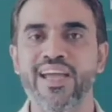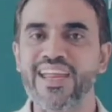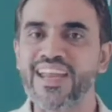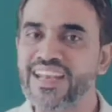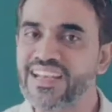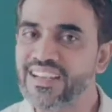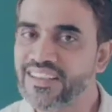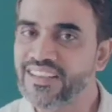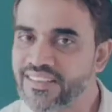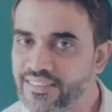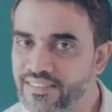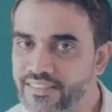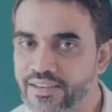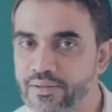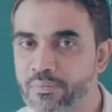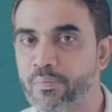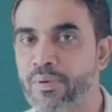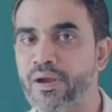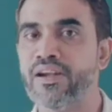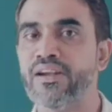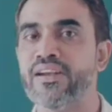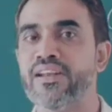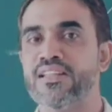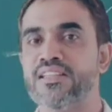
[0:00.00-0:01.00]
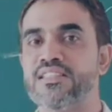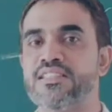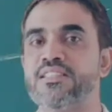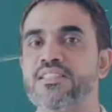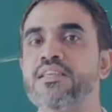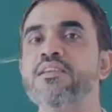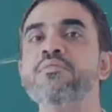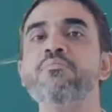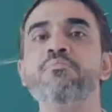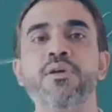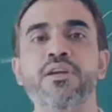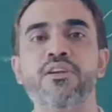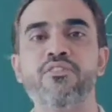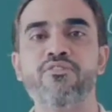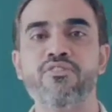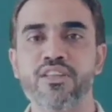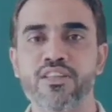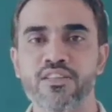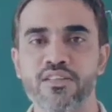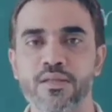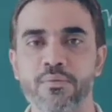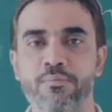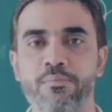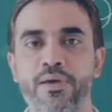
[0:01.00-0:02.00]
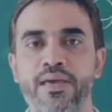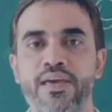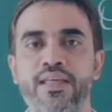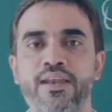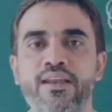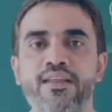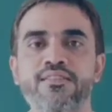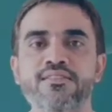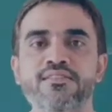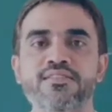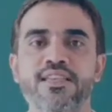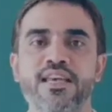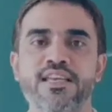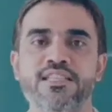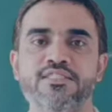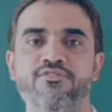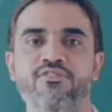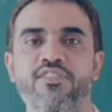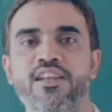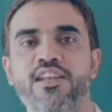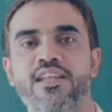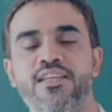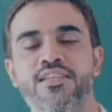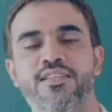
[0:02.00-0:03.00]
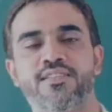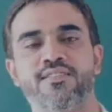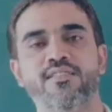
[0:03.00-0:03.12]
interdependency between the parents as well as the